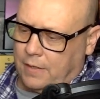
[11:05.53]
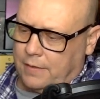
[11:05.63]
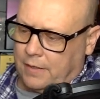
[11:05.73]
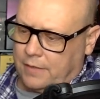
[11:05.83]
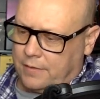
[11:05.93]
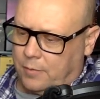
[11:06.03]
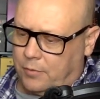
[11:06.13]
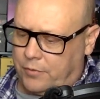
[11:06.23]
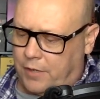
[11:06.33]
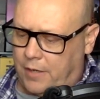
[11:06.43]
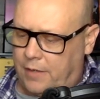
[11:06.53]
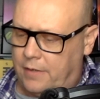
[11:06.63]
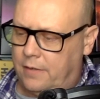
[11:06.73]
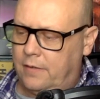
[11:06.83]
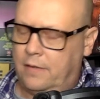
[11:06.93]
think it's
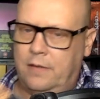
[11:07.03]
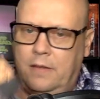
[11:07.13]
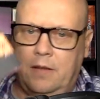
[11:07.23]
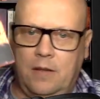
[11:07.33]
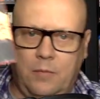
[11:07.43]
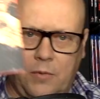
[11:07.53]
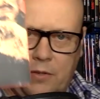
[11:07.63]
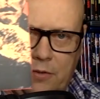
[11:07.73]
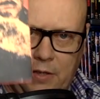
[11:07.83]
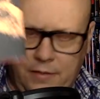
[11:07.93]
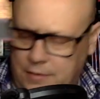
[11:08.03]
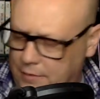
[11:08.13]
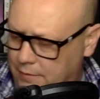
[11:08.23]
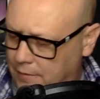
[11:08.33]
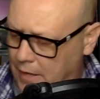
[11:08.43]
double-sided, but you get a
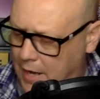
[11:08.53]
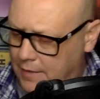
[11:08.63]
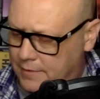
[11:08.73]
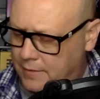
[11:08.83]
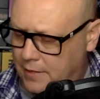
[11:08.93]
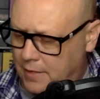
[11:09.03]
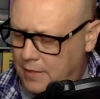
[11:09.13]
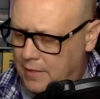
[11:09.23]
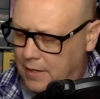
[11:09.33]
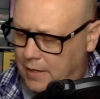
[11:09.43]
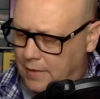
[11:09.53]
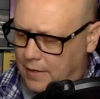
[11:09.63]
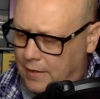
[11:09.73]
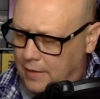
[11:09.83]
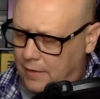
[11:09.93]
sense of that. And
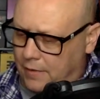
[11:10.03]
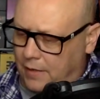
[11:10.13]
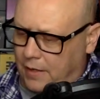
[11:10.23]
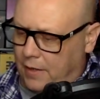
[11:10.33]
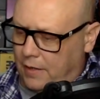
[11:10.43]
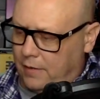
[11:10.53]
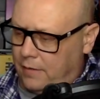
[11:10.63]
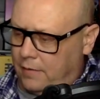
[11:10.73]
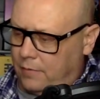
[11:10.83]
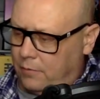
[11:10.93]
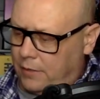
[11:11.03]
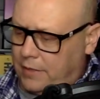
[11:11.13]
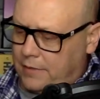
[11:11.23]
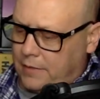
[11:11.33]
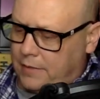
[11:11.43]
then the
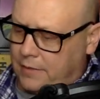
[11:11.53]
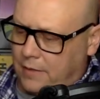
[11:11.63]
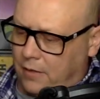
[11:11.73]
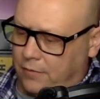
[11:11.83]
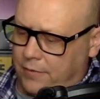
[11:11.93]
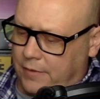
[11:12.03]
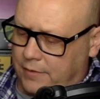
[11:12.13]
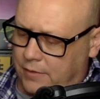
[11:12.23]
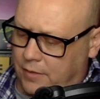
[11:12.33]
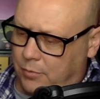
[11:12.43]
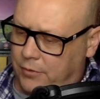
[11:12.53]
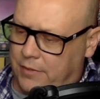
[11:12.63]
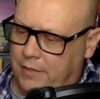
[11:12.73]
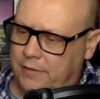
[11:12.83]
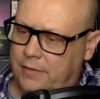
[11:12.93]
release itself is a double
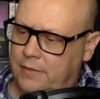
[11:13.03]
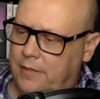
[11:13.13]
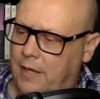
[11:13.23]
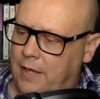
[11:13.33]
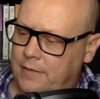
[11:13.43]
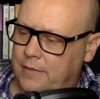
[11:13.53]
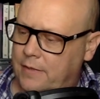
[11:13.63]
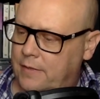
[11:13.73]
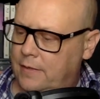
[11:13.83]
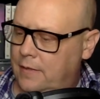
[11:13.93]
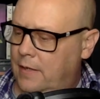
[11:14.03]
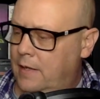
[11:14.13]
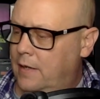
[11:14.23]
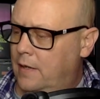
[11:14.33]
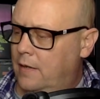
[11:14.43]
disc set
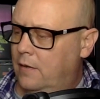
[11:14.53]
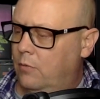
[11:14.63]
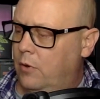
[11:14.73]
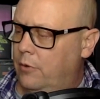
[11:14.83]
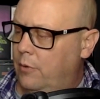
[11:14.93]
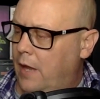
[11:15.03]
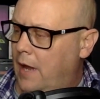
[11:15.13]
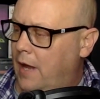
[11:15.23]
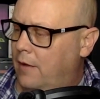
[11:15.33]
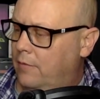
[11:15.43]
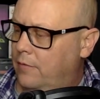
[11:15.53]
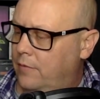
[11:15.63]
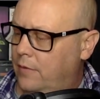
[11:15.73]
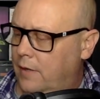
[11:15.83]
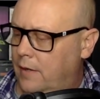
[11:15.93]
where you have
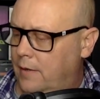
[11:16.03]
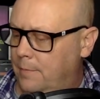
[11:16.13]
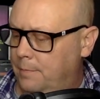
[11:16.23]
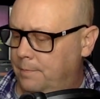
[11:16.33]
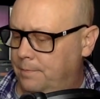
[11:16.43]
the